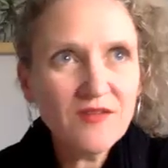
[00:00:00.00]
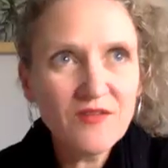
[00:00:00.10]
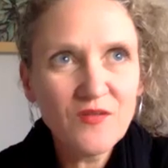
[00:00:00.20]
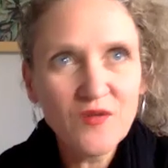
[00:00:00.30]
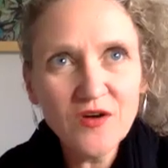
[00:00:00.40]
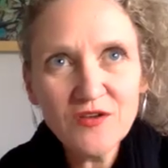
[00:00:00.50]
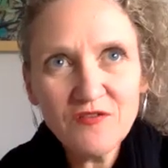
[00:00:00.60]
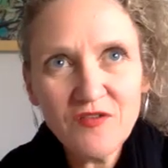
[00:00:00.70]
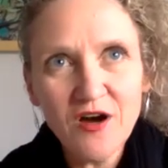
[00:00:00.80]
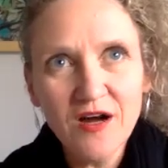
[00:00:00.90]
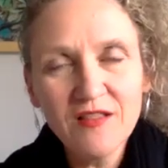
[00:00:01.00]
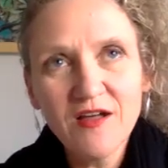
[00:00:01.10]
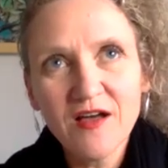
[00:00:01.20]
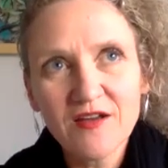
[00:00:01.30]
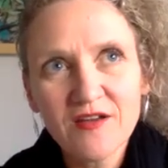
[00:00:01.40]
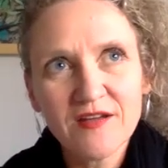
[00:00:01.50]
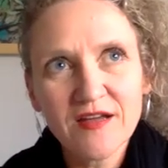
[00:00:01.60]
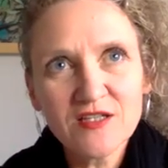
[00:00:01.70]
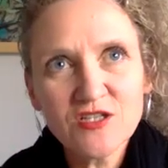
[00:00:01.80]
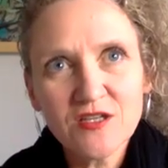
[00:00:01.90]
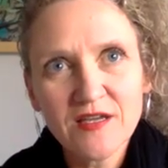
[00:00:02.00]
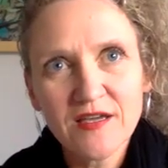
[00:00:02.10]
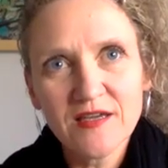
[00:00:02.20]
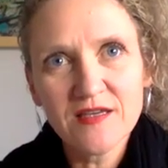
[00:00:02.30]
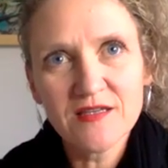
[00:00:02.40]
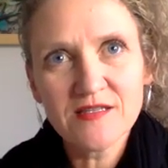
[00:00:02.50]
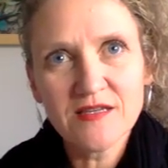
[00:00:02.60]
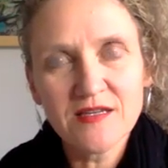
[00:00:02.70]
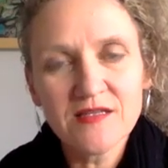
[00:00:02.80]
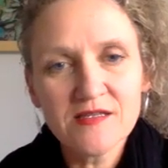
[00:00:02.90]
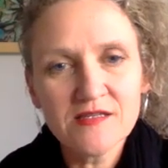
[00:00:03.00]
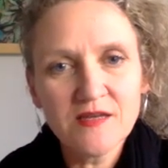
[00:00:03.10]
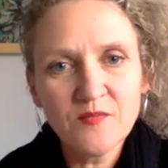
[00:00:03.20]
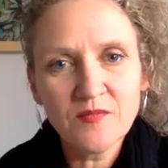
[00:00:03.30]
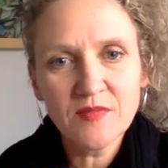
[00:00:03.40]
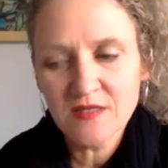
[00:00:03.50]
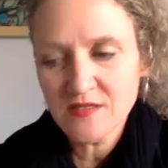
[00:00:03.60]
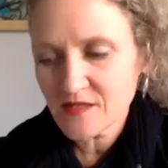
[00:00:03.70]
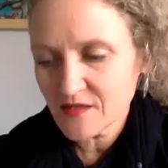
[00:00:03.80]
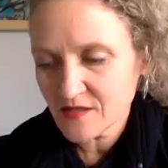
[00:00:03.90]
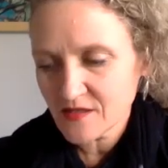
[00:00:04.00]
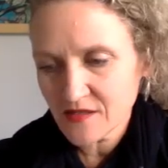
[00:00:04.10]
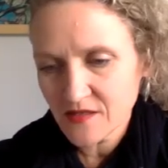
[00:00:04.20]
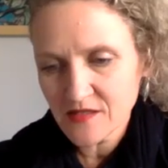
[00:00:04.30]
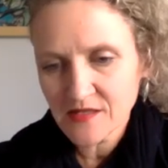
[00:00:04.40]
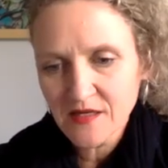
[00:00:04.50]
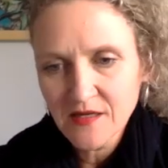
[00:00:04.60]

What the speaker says: that what you've highlighted actually is that in some instances,